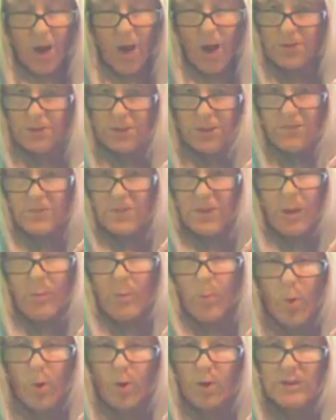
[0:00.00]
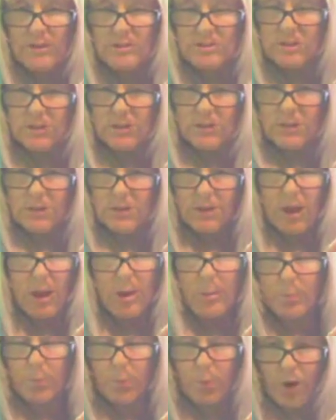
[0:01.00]
I'd given up wanting to
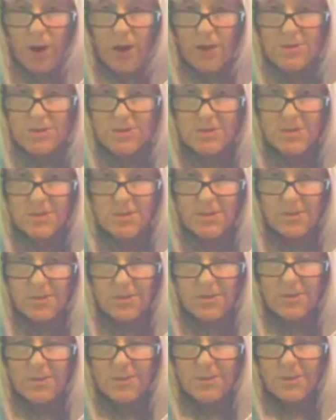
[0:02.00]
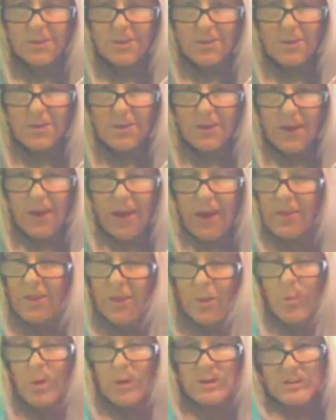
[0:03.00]
impress. And
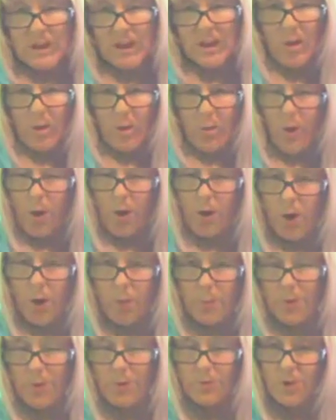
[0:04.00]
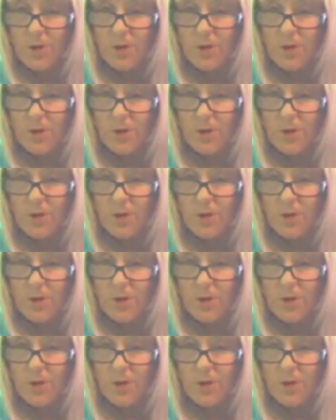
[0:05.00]
then one day I woke up and